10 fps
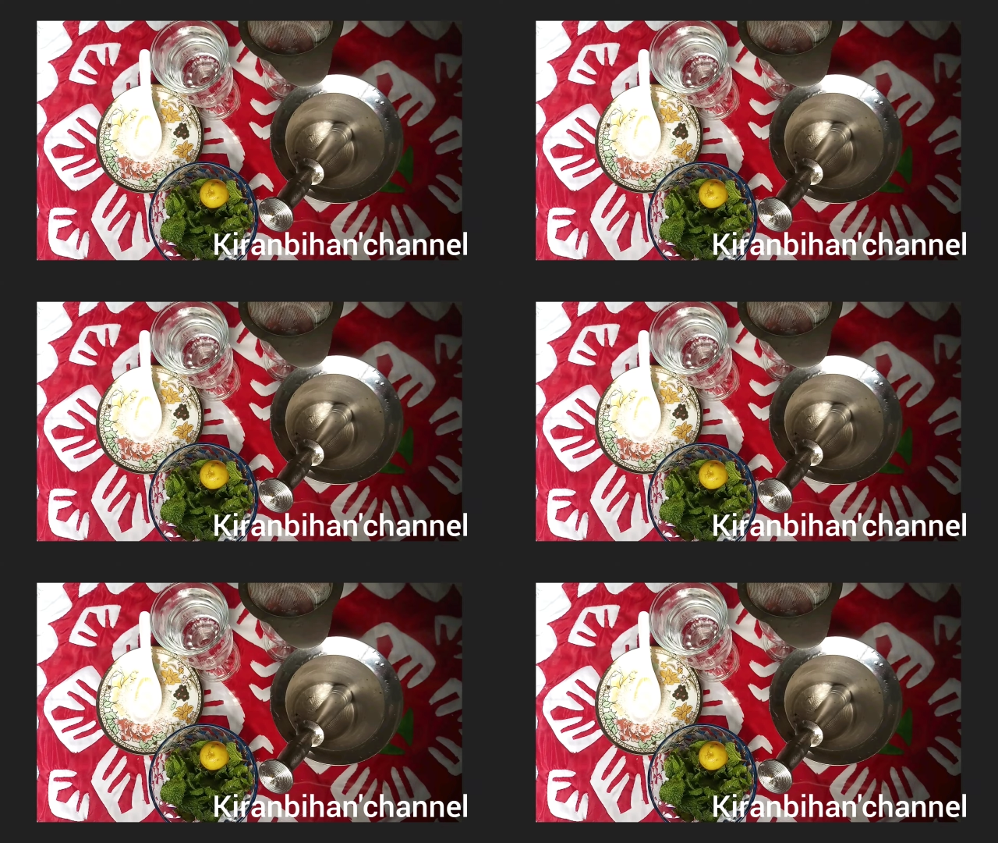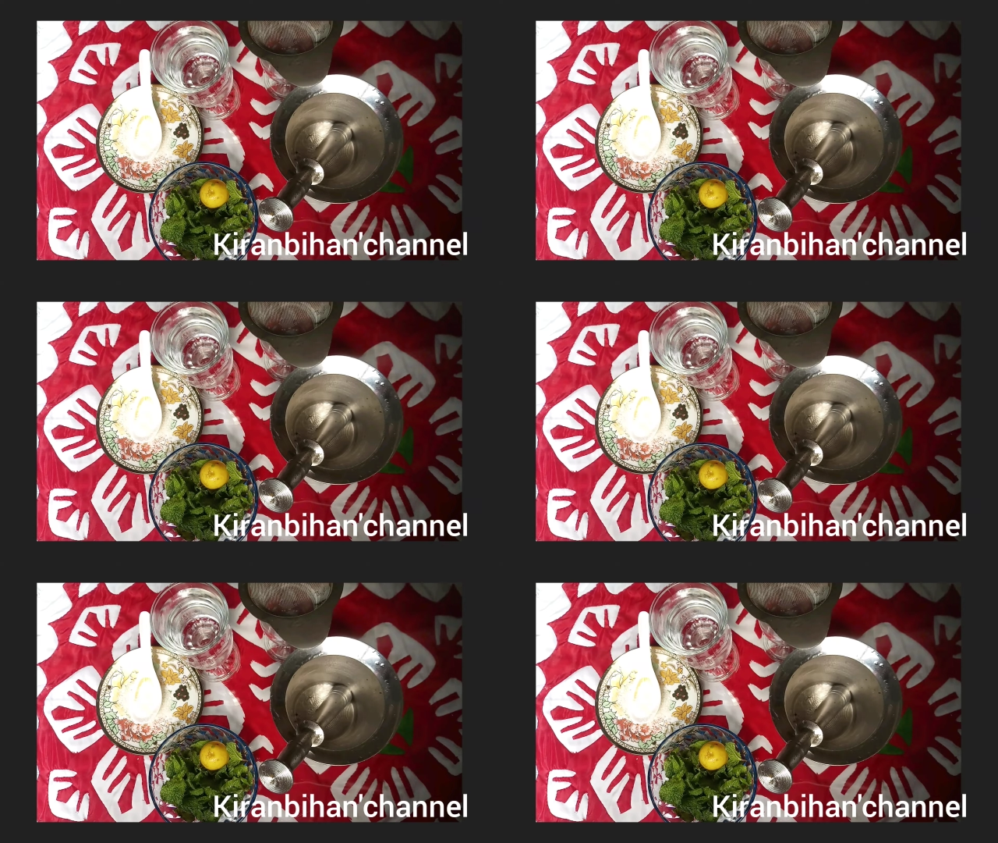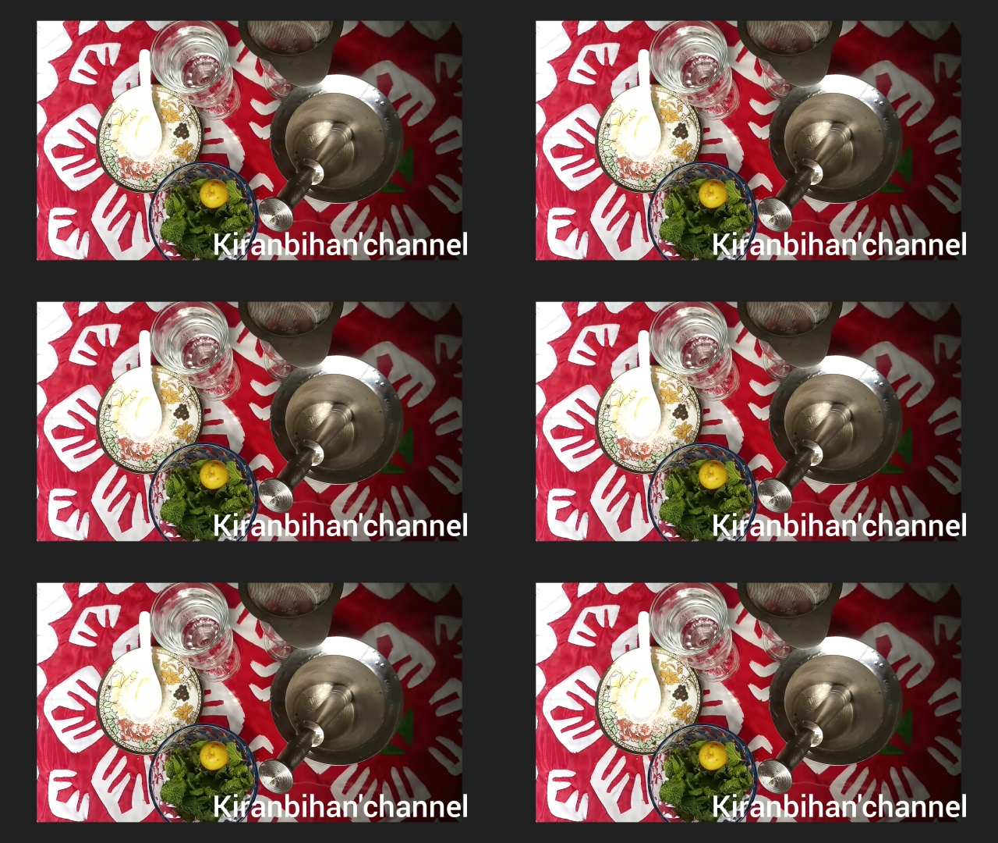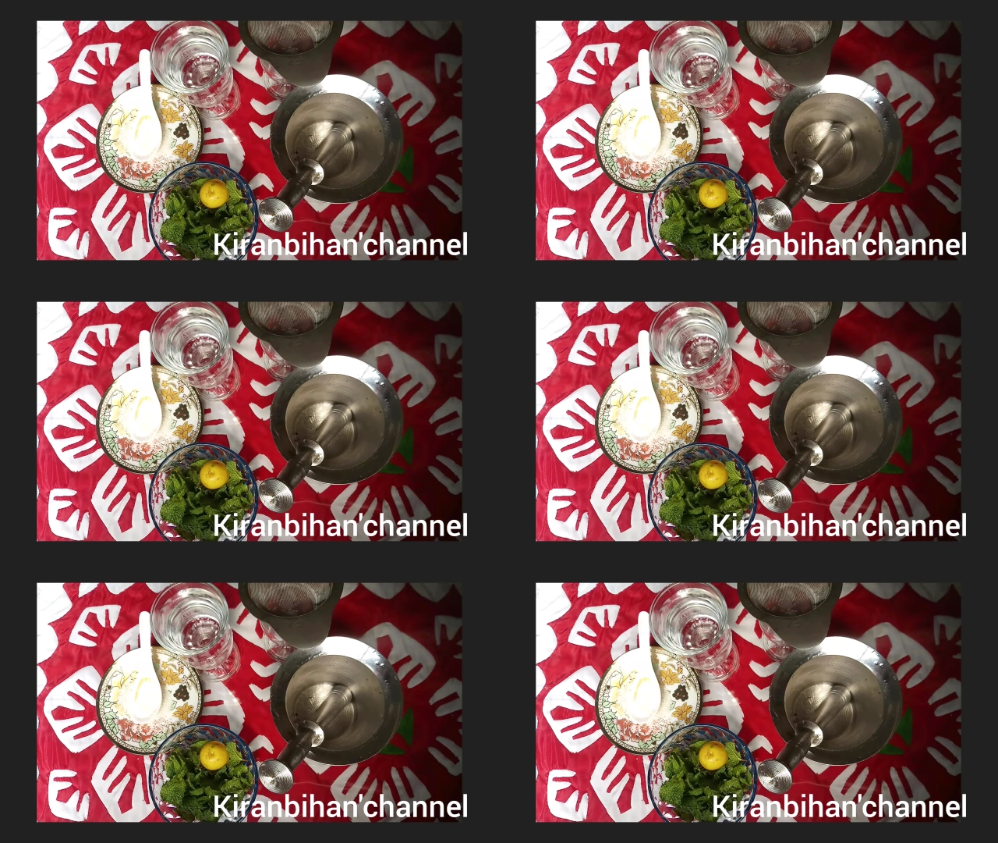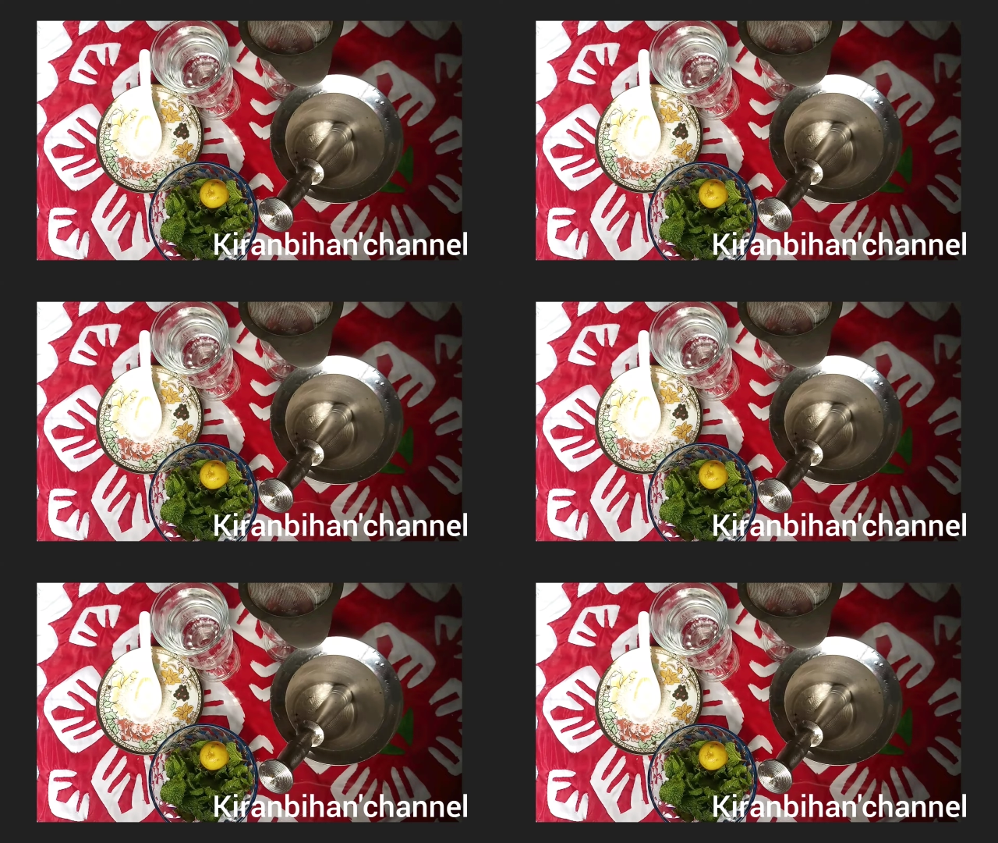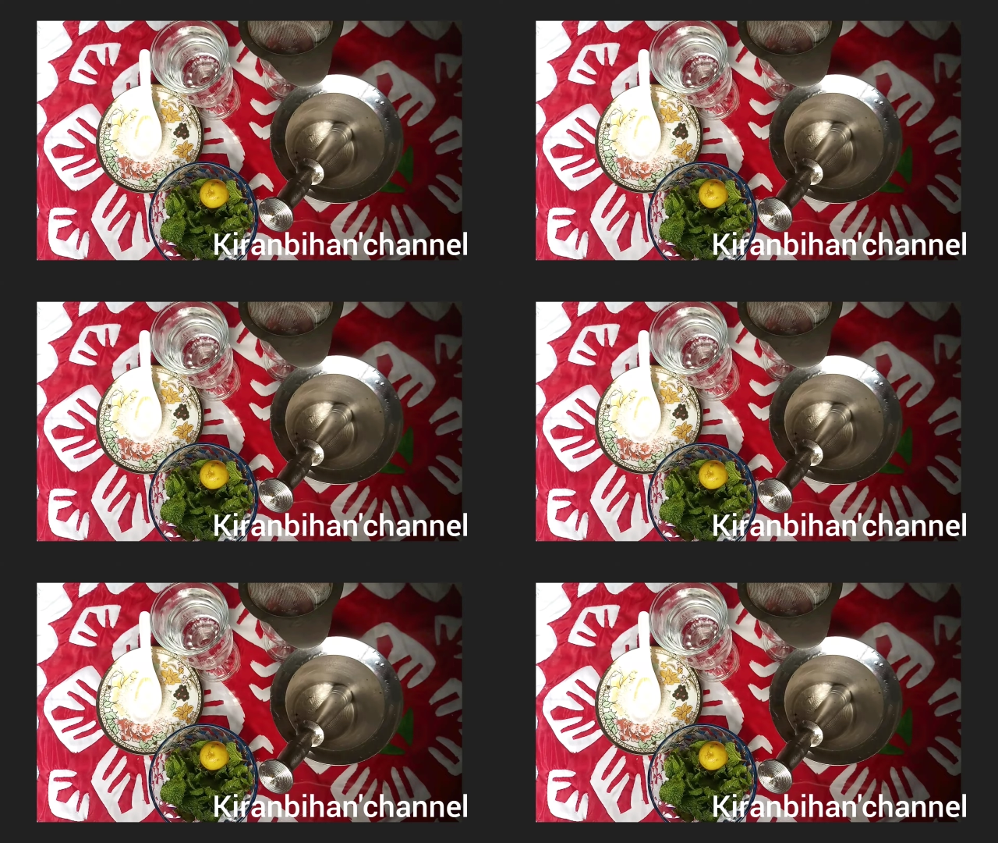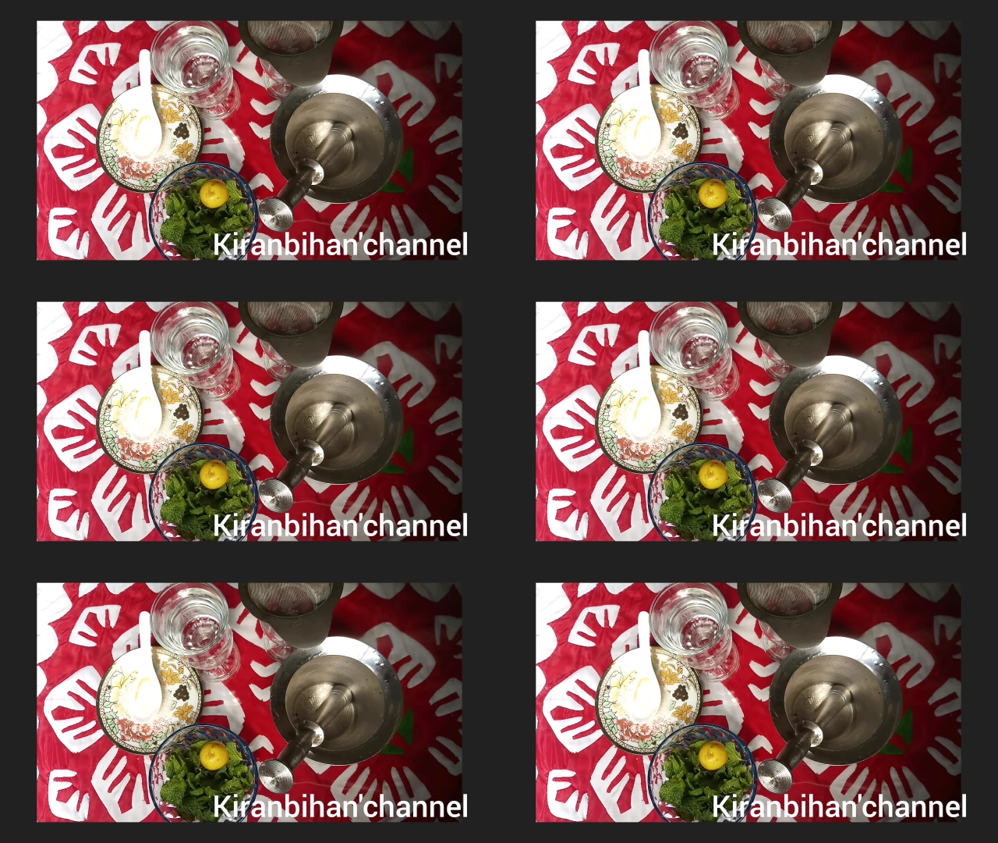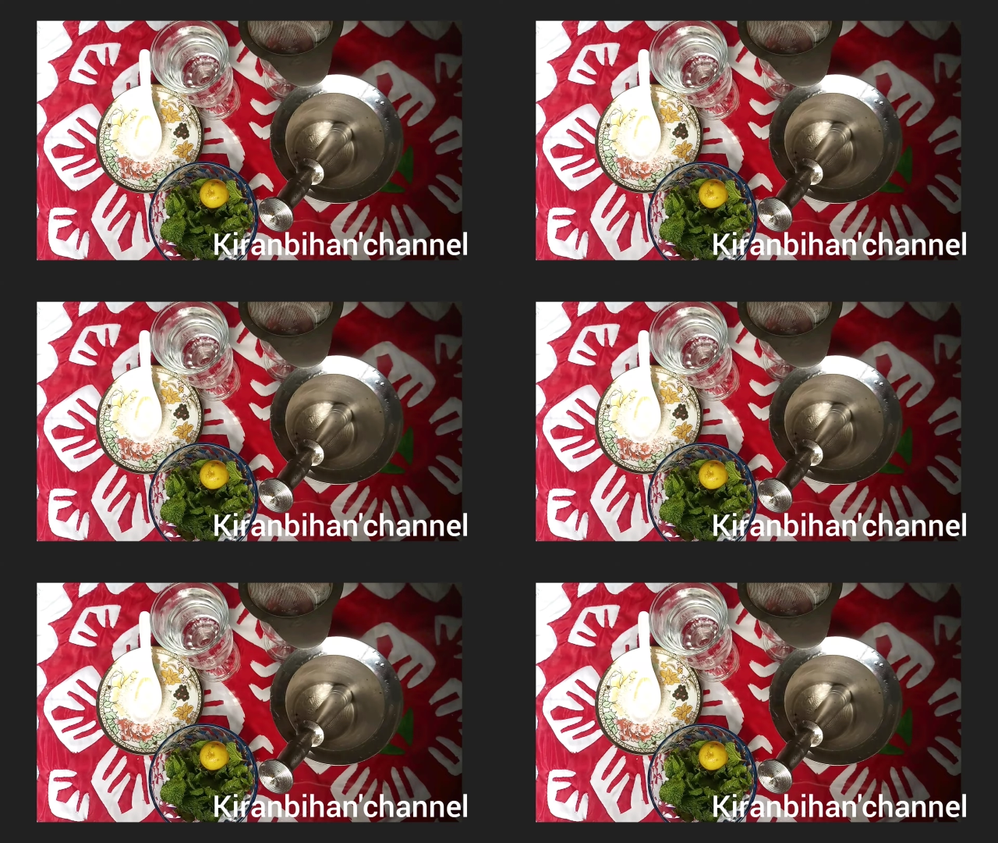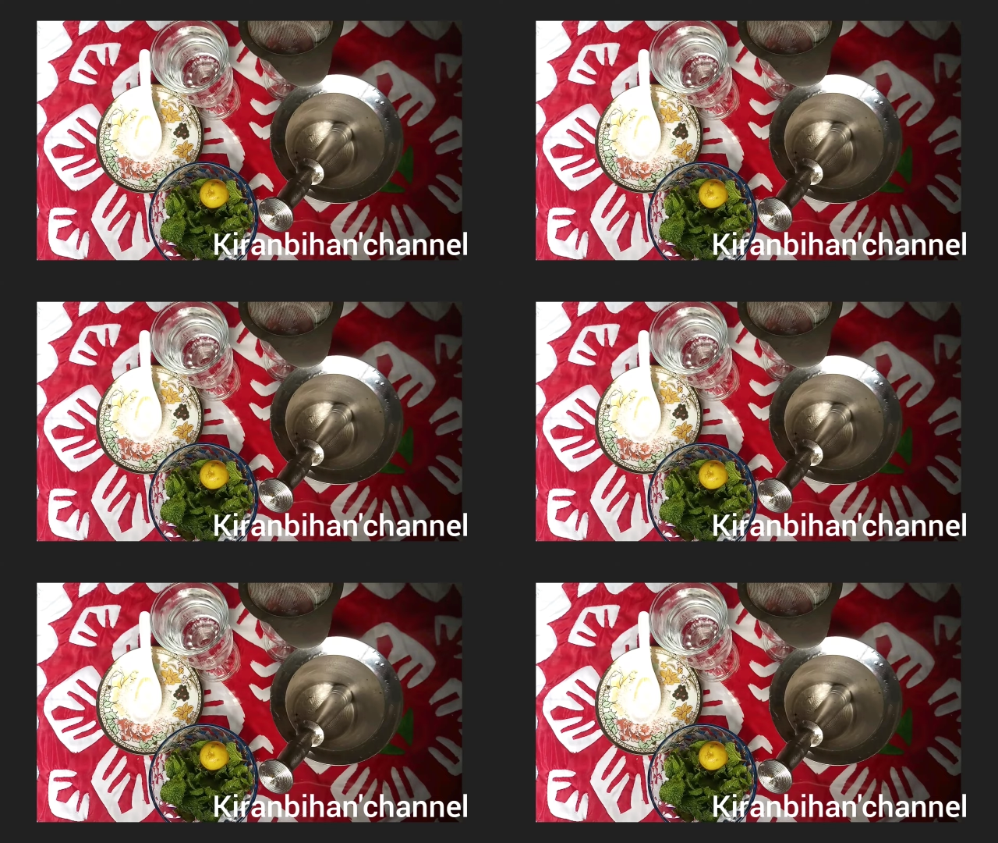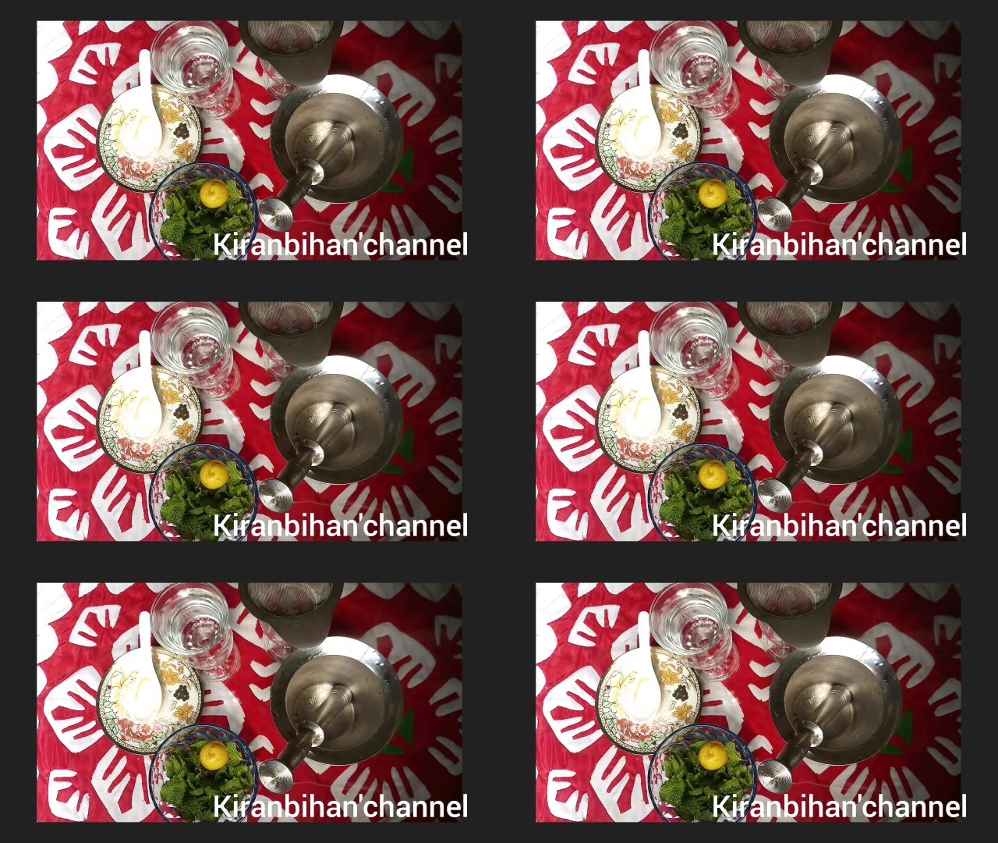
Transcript: [unreadable: no face in view]